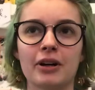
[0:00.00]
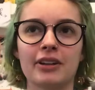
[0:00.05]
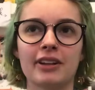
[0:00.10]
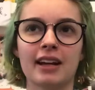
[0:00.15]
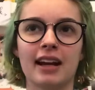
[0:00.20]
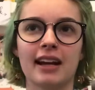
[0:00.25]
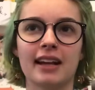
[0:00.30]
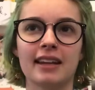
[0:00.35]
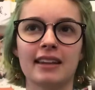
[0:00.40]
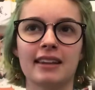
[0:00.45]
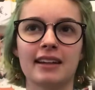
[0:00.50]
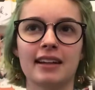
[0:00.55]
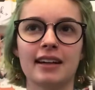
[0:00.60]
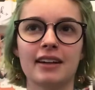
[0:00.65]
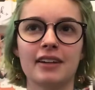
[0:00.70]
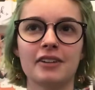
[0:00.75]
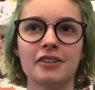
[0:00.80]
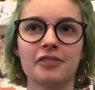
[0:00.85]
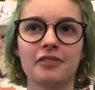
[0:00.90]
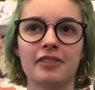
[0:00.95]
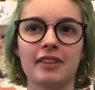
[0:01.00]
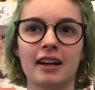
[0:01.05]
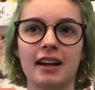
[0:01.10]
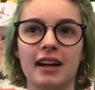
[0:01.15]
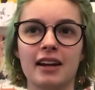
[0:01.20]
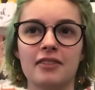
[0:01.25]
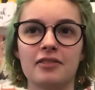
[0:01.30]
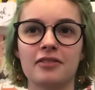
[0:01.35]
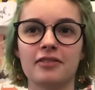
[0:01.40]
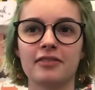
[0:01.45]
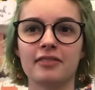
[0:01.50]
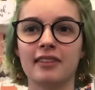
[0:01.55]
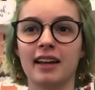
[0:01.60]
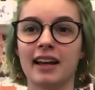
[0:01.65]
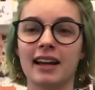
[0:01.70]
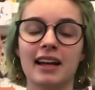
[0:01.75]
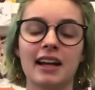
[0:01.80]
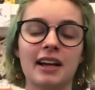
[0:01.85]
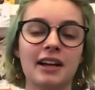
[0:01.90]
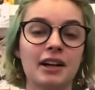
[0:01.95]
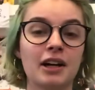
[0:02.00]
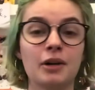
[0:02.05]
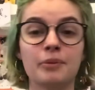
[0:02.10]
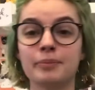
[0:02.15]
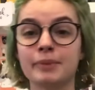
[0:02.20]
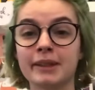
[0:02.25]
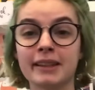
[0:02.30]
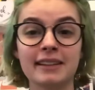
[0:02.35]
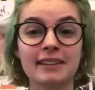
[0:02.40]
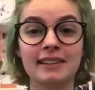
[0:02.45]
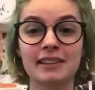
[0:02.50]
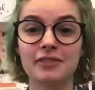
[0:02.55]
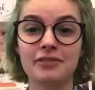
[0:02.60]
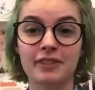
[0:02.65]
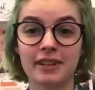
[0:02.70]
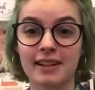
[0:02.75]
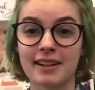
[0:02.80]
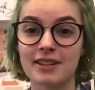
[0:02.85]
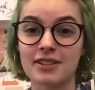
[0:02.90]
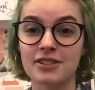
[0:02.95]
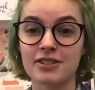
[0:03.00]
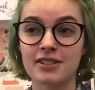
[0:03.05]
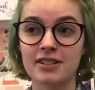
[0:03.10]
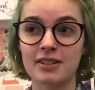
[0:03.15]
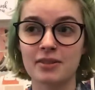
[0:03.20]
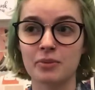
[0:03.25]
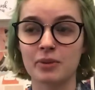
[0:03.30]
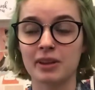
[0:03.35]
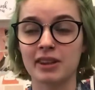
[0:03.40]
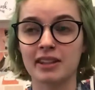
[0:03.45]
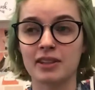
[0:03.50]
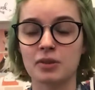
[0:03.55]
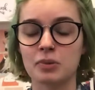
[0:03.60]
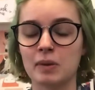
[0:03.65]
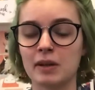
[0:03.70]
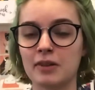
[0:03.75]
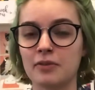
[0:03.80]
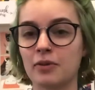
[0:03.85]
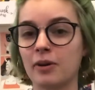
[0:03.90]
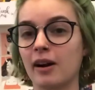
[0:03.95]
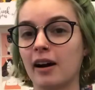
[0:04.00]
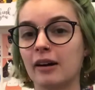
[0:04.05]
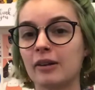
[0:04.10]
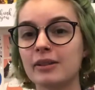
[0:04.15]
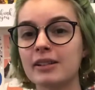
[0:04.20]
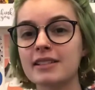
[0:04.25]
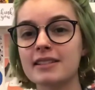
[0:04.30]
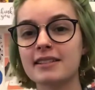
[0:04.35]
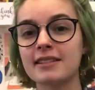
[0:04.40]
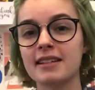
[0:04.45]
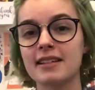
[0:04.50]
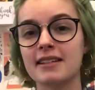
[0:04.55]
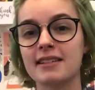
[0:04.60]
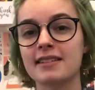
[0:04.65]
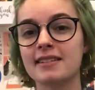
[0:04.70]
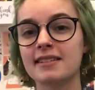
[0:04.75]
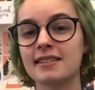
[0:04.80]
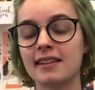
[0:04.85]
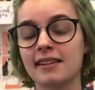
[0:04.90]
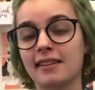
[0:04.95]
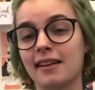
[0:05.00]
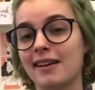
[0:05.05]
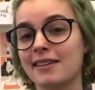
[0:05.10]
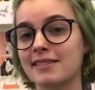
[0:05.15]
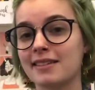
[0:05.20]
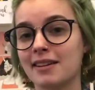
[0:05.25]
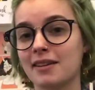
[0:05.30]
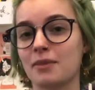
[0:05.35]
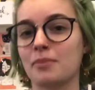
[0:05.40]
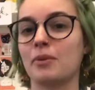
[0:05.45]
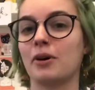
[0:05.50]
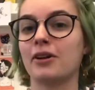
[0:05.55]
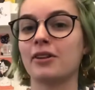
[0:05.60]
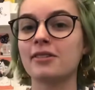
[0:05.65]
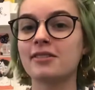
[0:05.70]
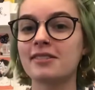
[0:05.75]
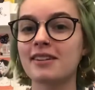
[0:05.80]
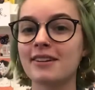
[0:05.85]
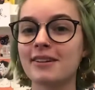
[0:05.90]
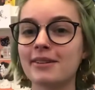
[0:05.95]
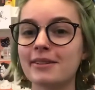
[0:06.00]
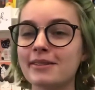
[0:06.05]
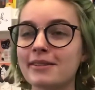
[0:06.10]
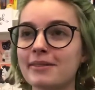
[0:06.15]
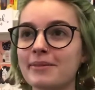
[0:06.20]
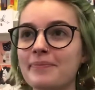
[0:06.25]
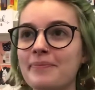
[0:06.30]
that I can think of that I've like completely finished within 24 hours is Eliza and Her Monsters.